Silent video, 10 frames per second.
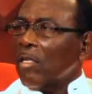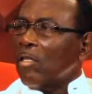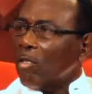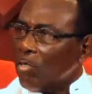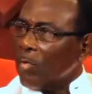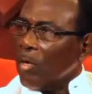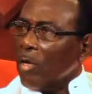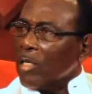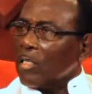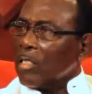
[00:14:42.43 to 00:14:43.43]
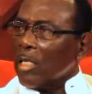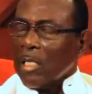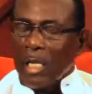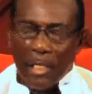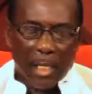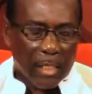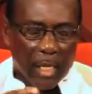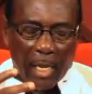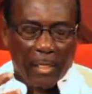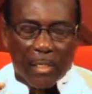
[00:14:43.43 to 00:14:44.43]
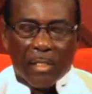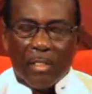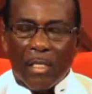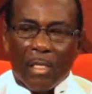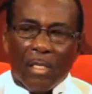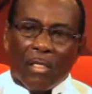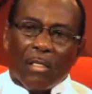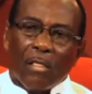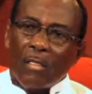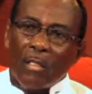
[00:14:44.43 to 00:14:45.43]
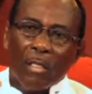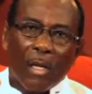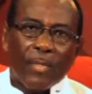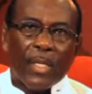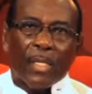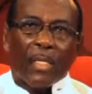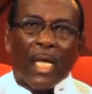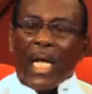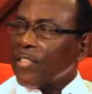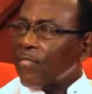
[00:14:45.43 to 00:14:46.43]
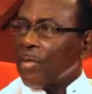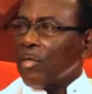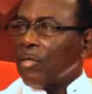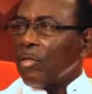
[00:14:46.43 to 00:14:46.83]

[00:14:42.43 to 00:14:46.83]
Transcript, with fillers: No, to be honest, and, and, and I couldn't, I mean, ask for more.